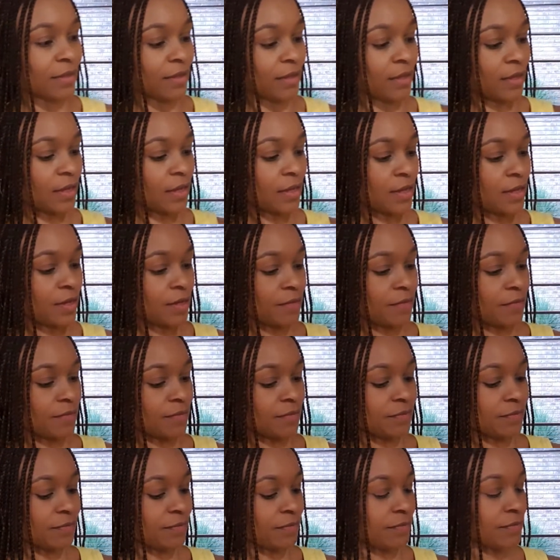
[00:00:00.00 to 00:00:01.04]

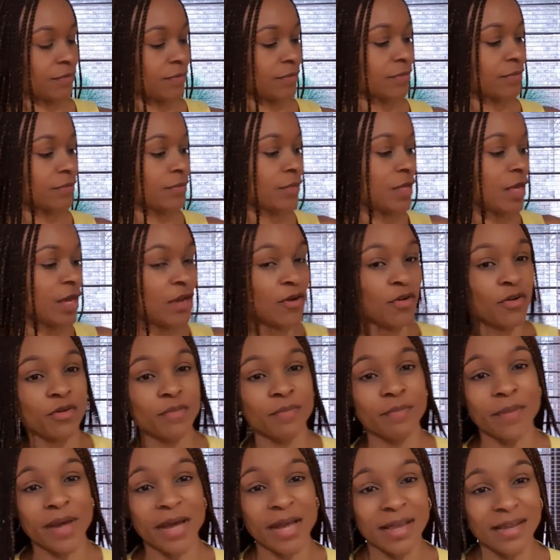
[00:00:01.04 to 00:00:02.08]
I don't
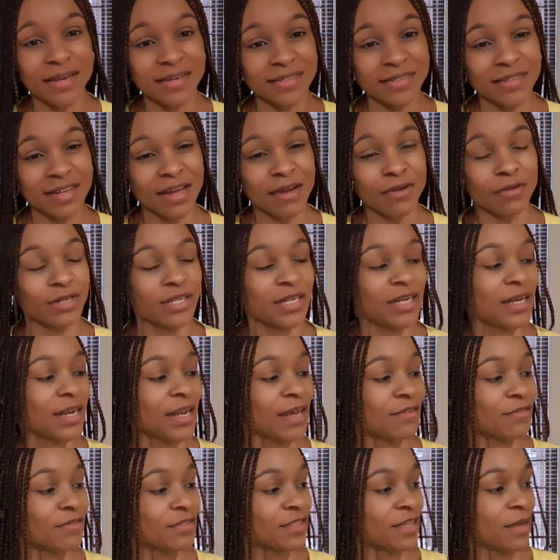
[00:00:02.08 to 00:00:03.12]
mind. I would
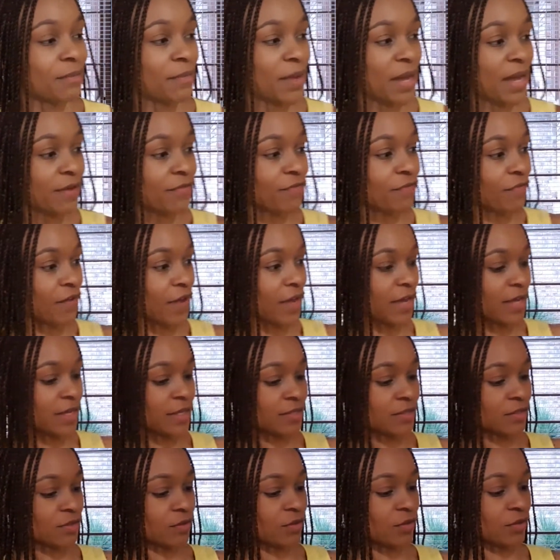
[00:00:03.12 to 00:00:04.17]
love some
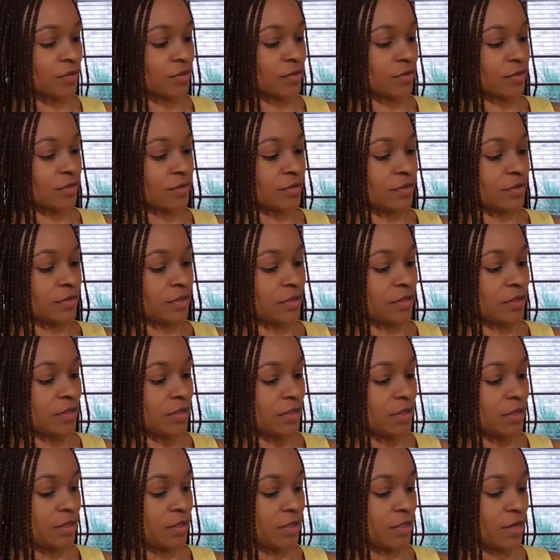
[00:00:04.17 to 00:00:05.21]
advice on
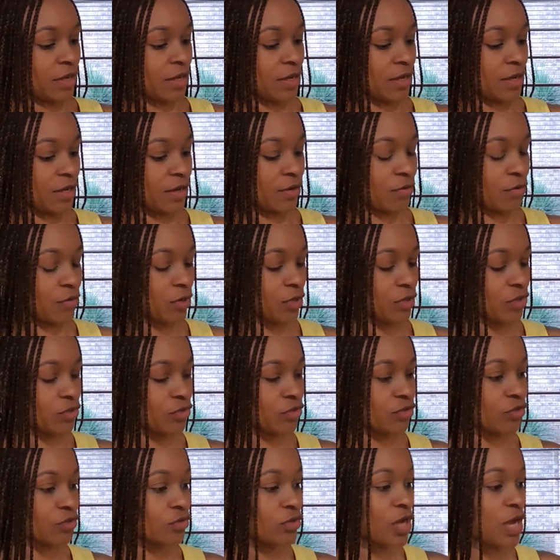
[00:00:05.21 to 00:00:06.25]
yeah, what to
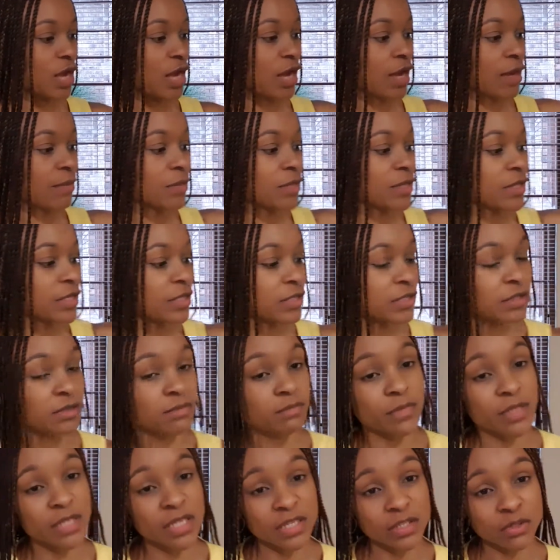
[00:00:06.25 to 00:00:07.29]
do. I mean, this
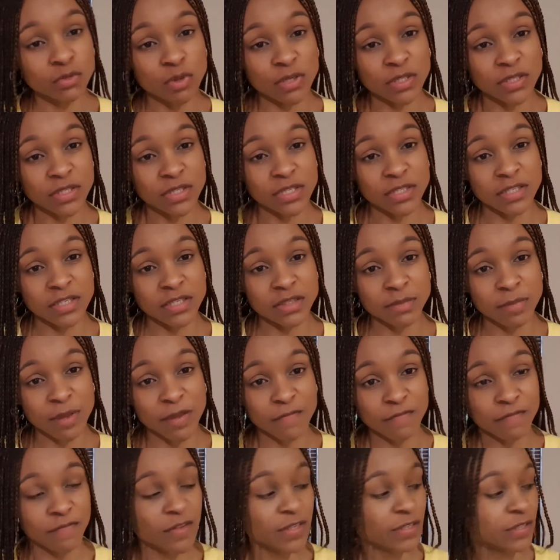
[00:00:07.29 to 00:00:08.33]
is my
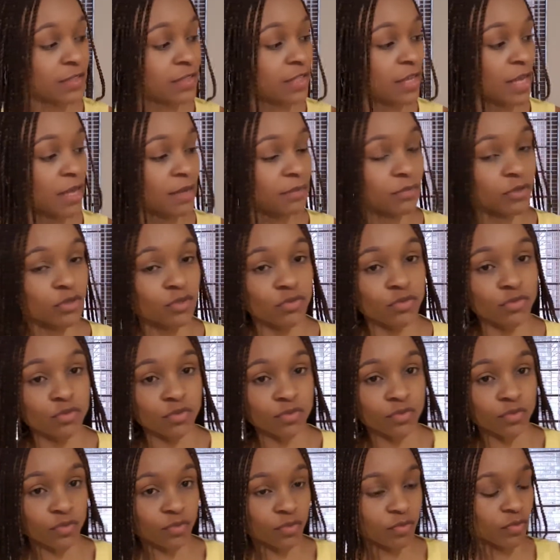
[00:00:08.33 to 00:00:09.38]
first time
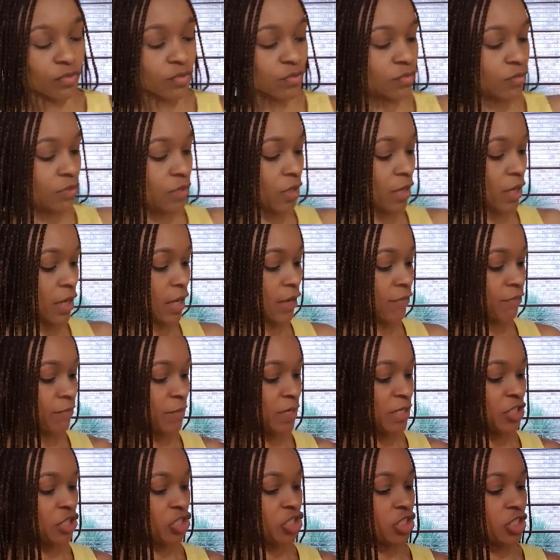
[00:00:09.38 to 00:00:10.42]
to, I
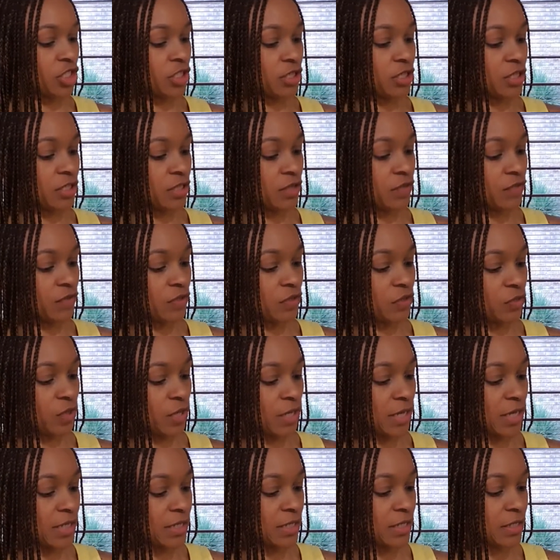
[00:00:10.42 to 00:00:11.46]
mentioned even when
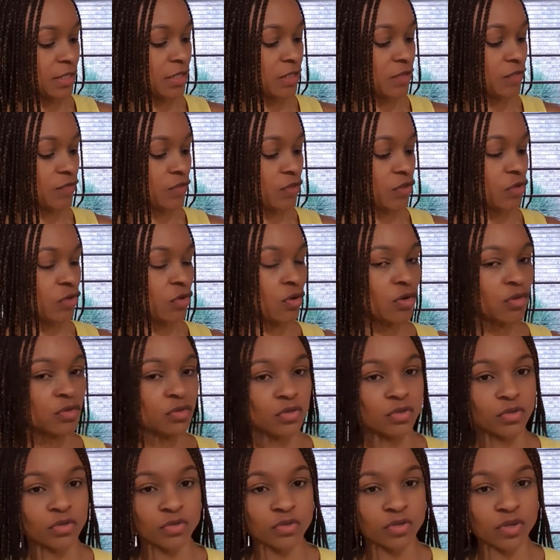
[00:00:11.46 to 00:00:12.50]
I did this video on
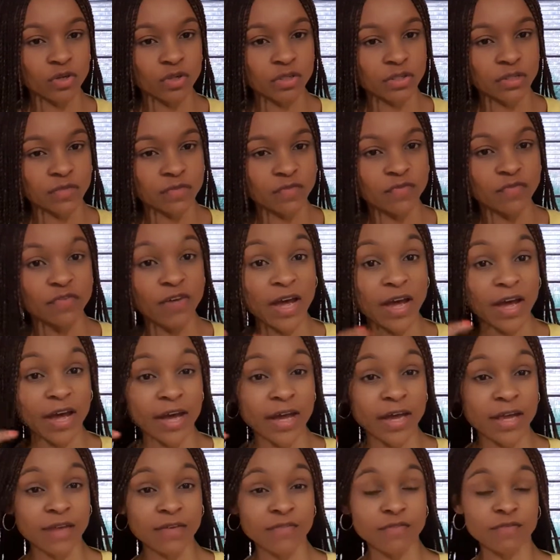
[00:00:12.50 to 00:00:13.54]
croutons
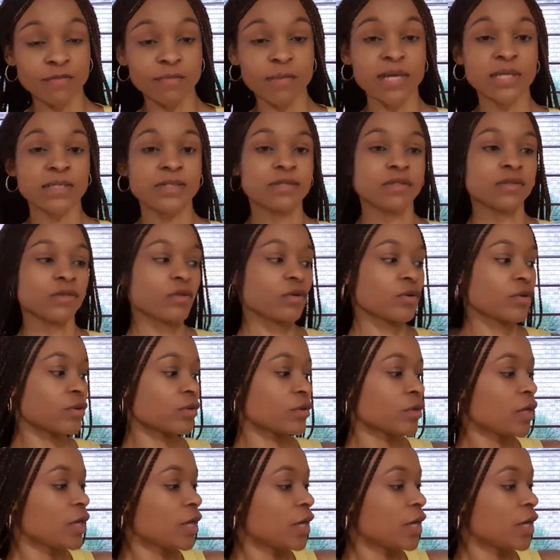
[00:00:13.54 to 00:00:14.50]
5 months ago,